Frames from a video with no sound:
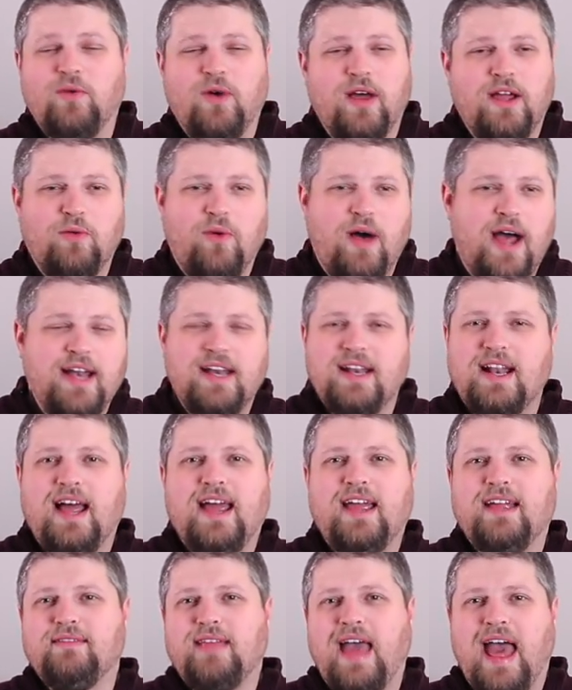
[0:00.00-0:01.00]
Why, why did
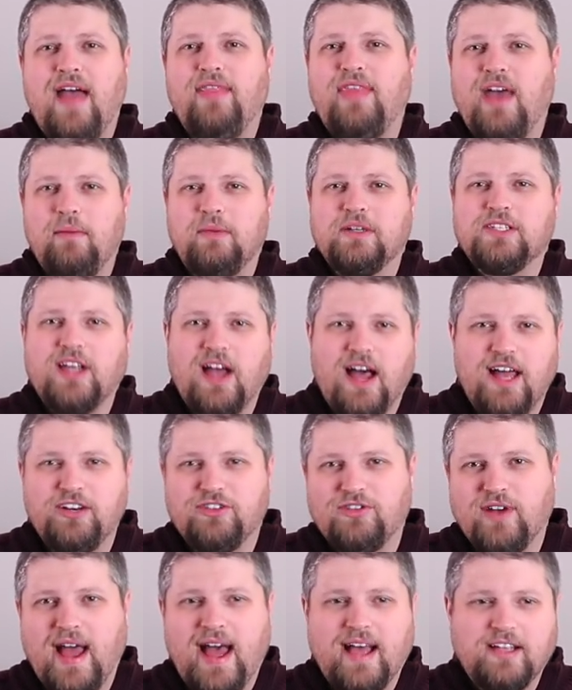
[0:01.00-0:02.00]
I add that much
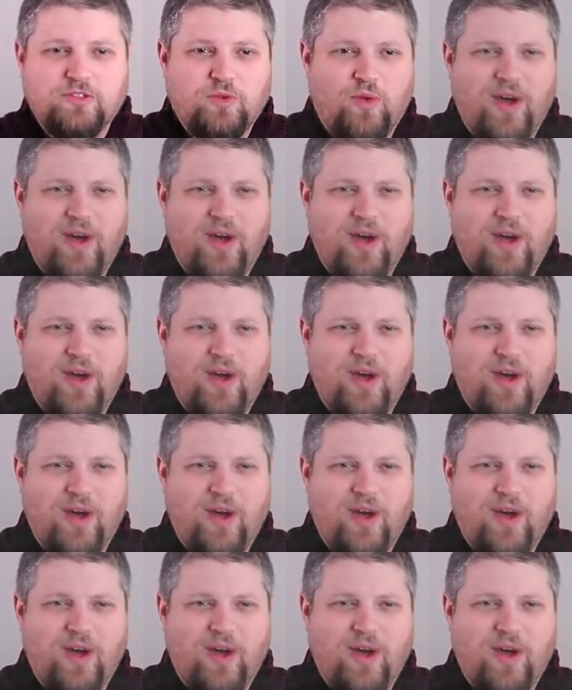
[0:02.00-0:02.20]
contrast?